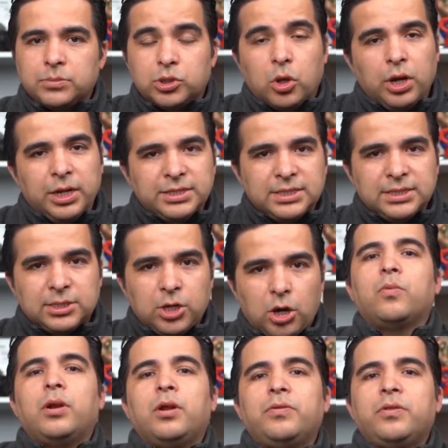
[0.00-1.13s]
So let's start.
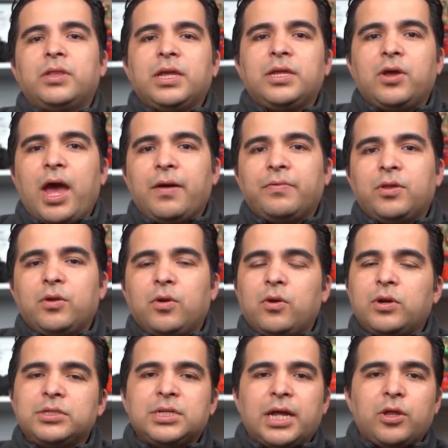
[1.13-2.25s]
One of the things you have to
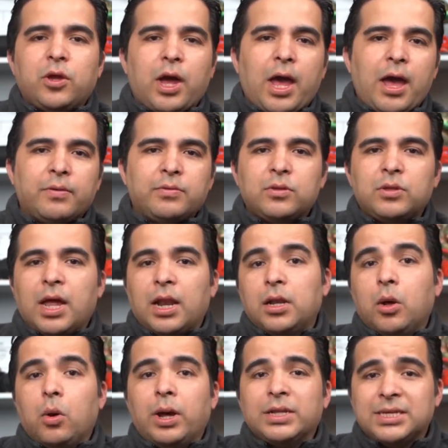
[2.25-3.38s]
know is that you have to
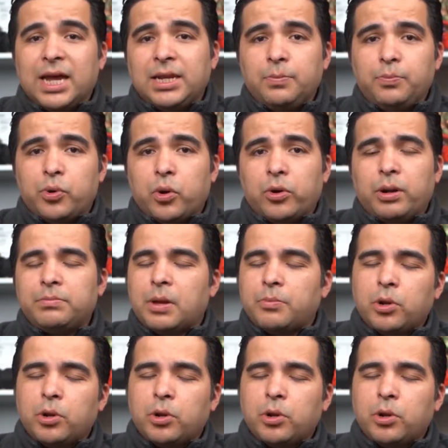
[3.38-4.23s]
download a tiny program.